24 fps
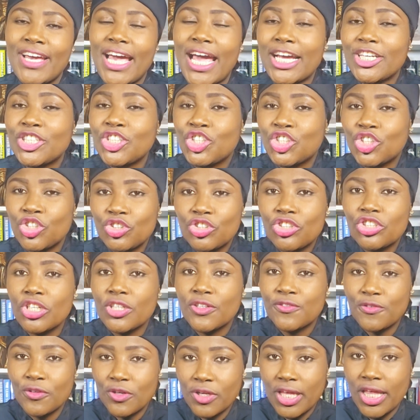I should
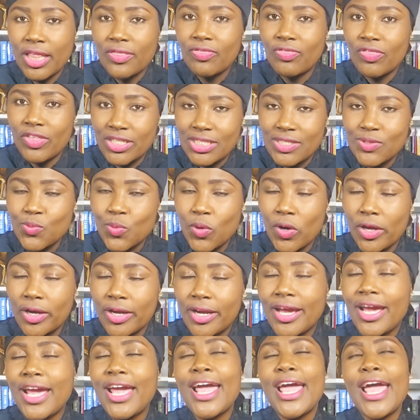not forget this one.